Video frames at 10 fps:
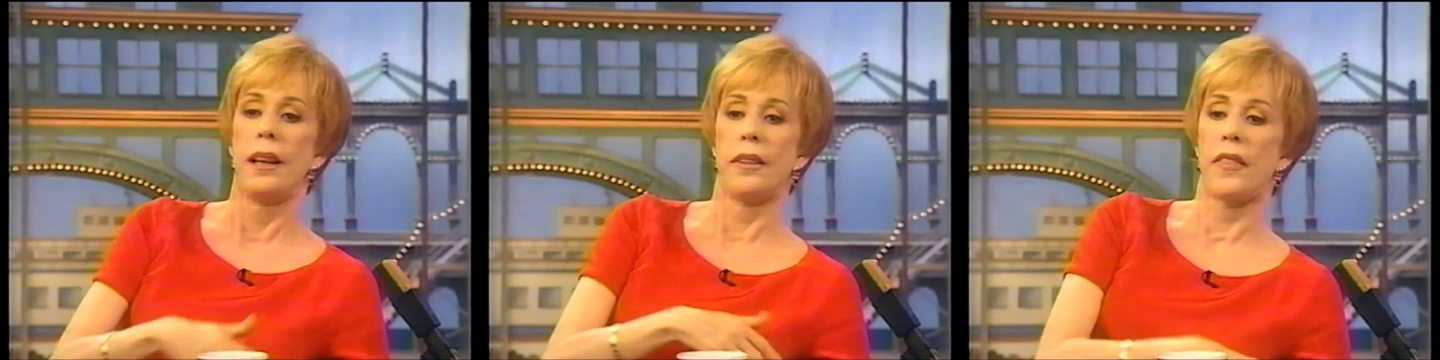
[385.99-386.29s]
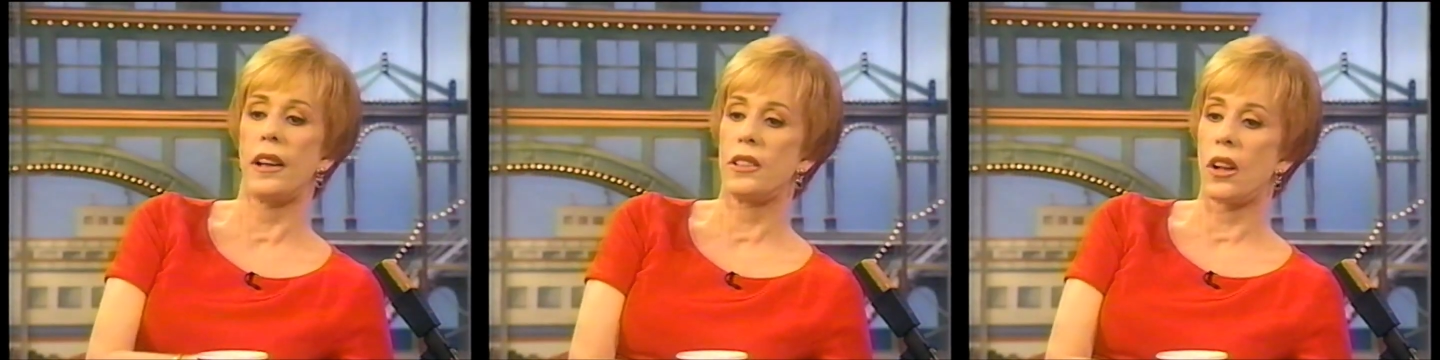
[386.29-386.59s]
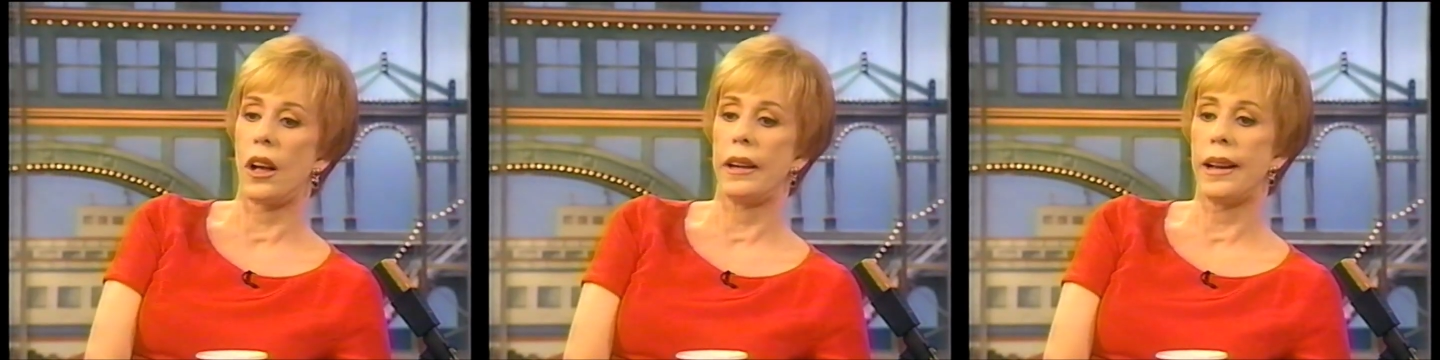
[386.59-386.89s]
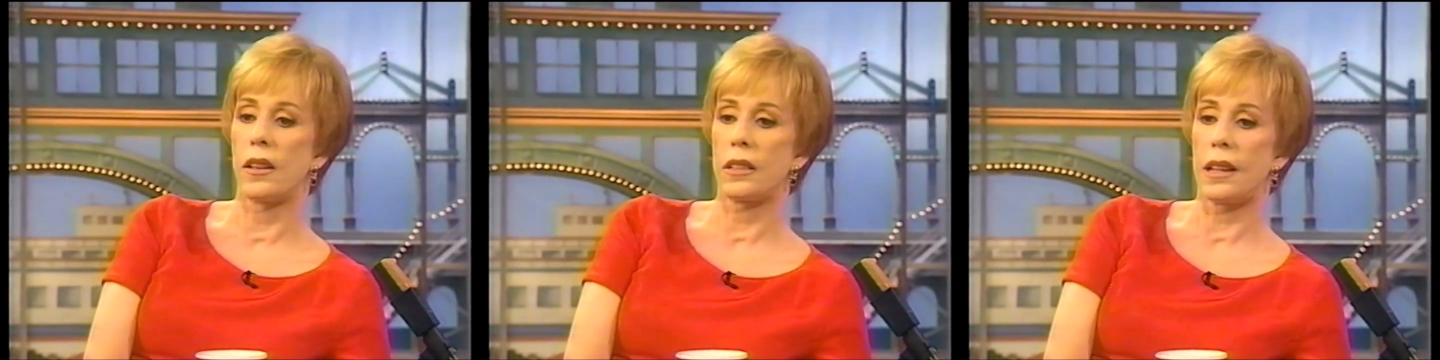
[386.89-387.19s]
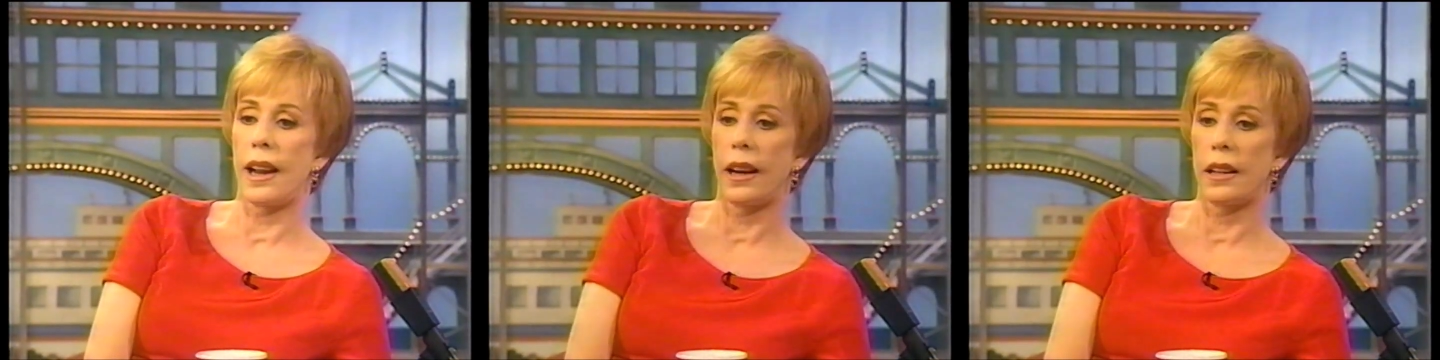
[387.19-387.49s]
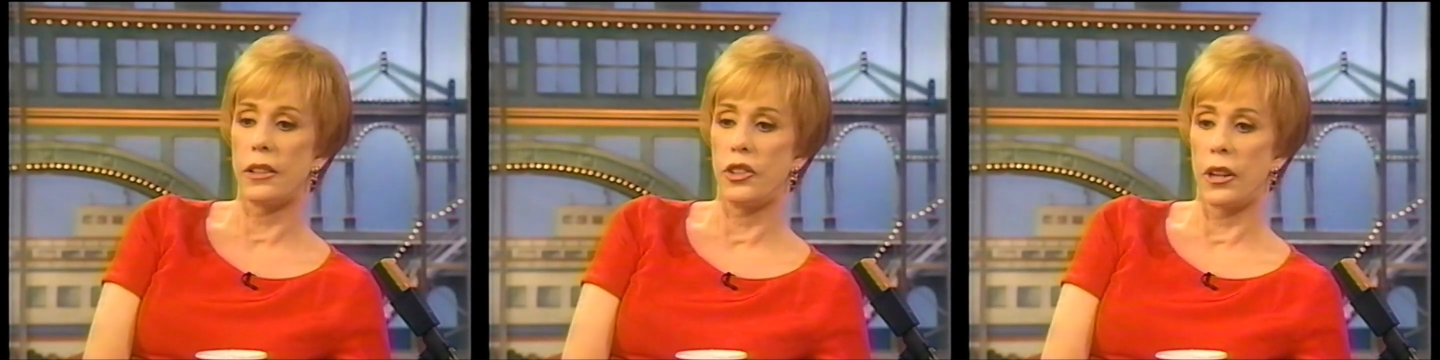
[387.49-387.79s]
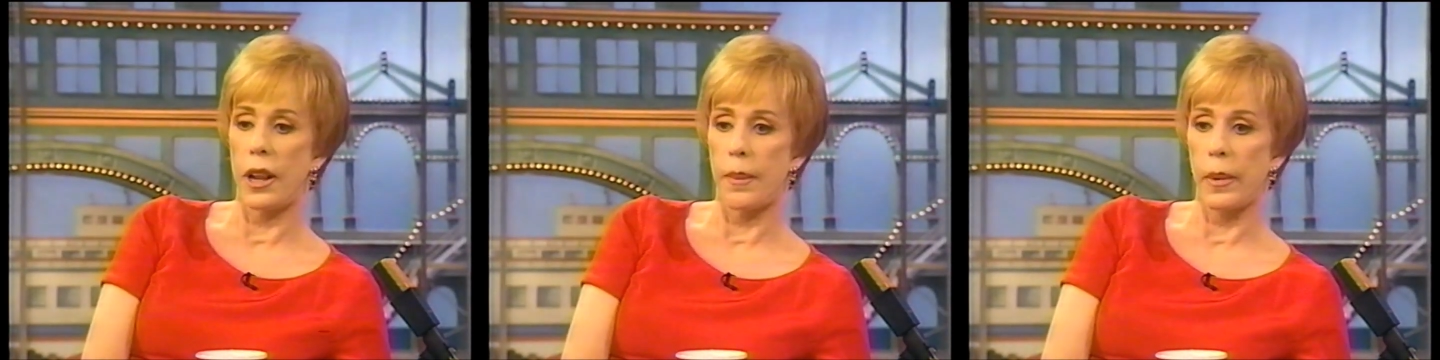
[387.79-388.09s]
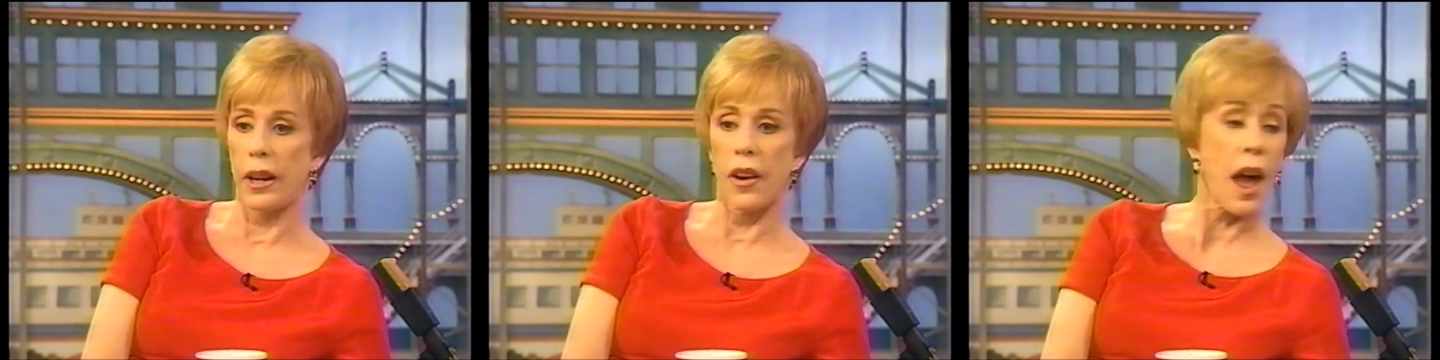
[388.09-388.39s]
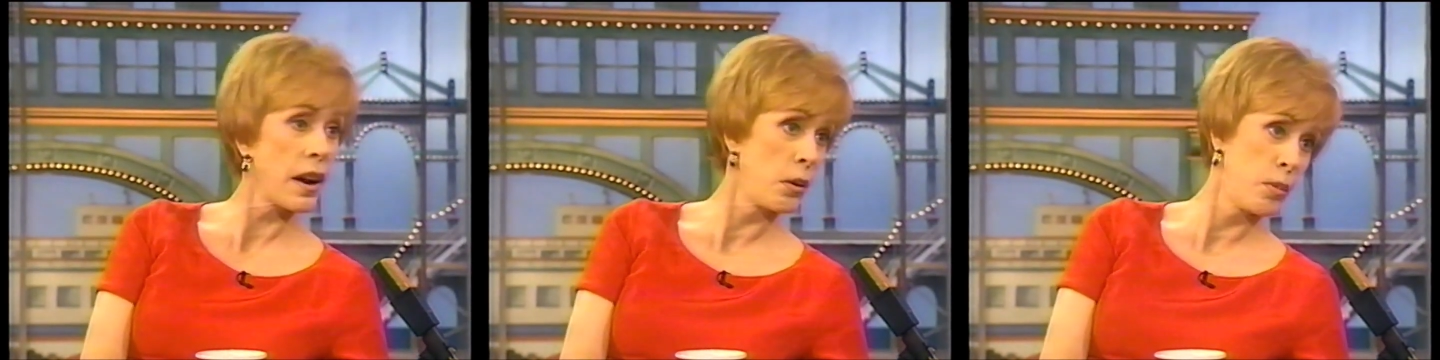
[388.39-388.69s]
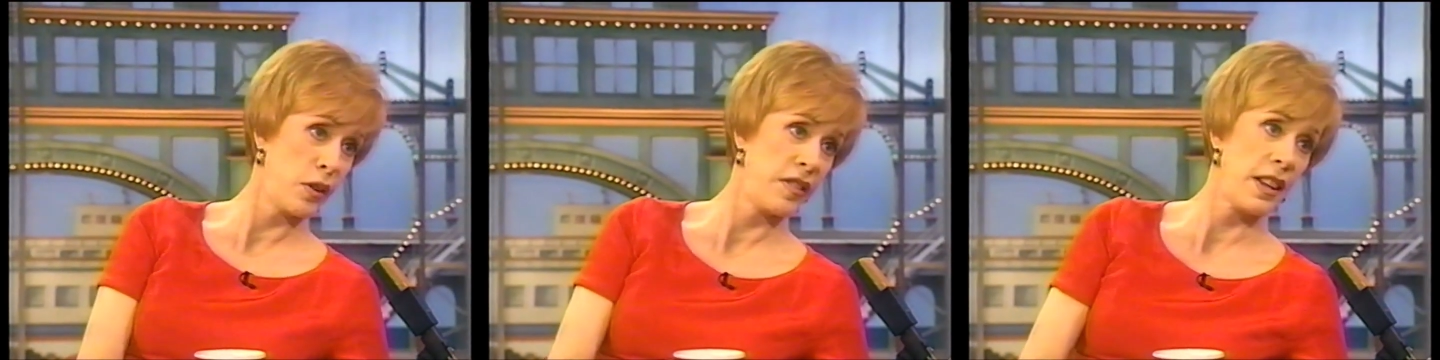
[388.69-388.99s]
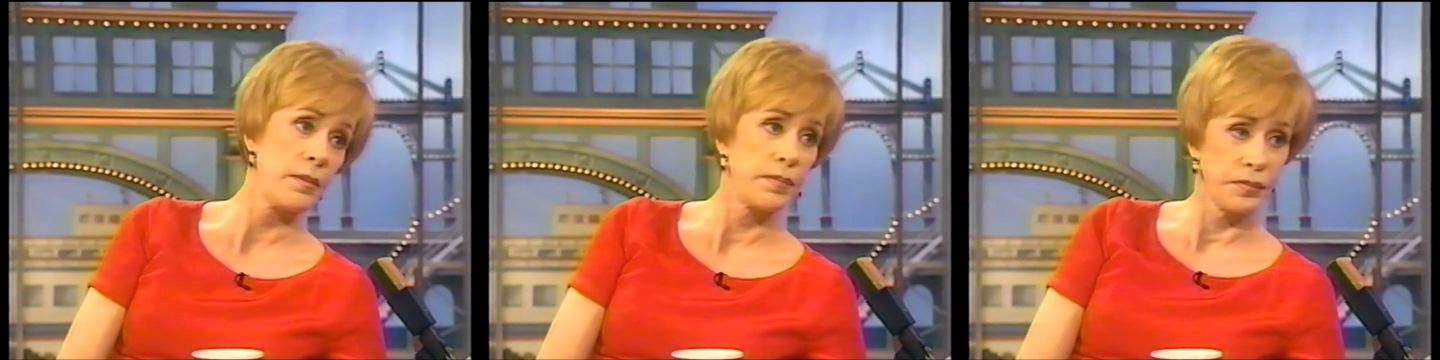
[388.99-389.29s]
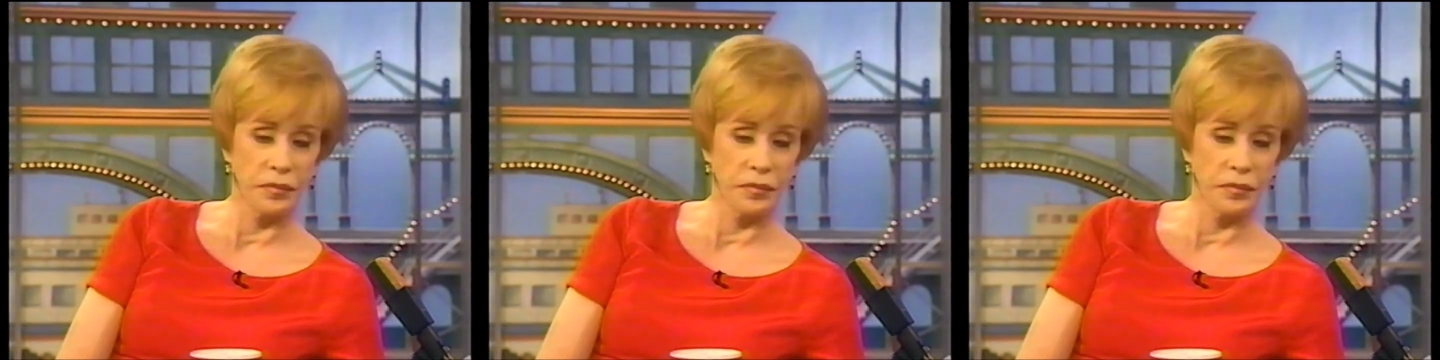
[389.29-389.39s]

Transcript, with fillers: if I saw a Nelson Eddy and Jeanette MacDonald movie,